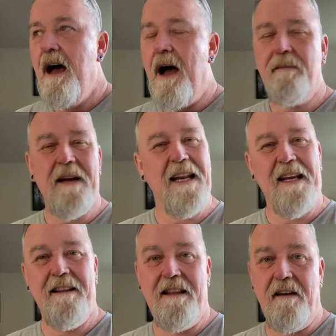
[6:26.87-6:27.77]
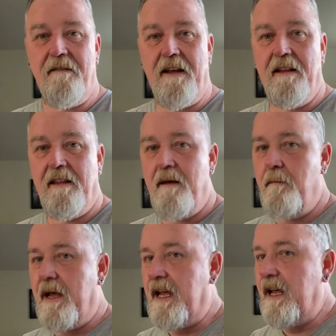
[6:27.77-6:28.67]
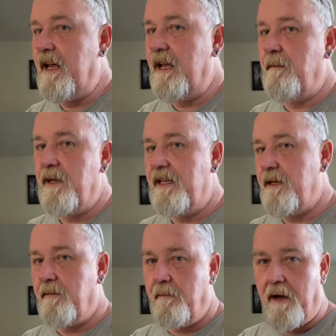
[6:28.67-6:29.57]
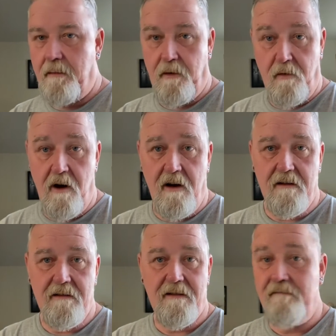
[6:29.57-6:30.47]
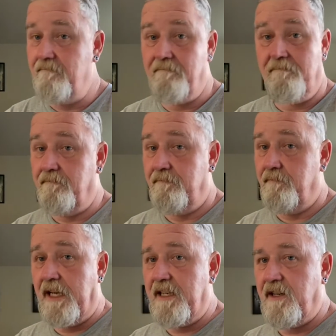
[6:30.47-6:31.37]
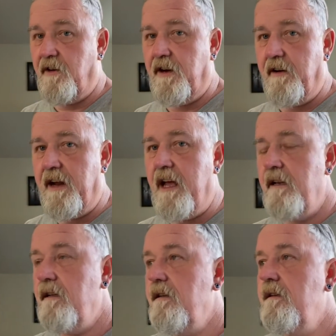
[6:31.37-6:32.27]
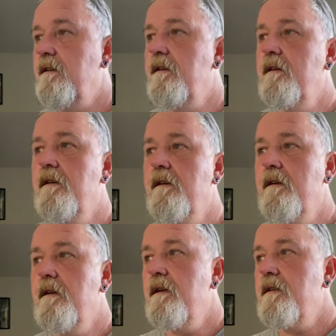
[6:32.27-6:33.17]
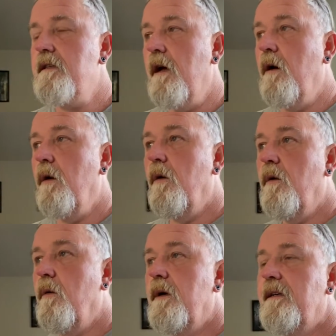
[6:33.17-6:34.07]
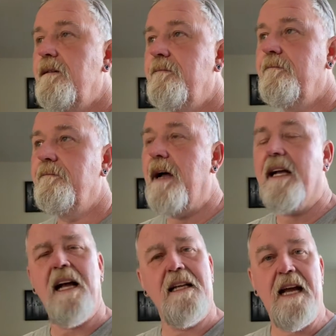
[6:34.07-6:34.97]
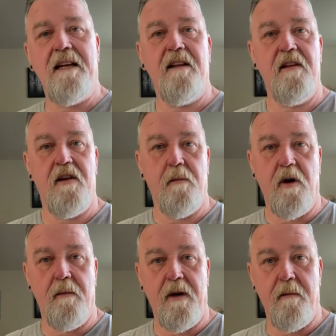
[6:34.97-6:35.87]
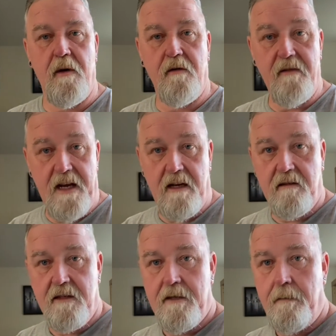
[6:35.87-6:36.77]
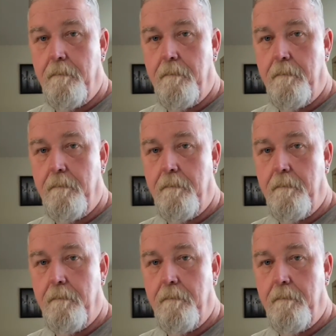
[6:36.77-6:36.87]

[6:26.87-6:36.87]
I'm kind of getting that feeling that maybe something might be wrong. Plates aren't here yet. So I contacted the Department of Motor Vehicles.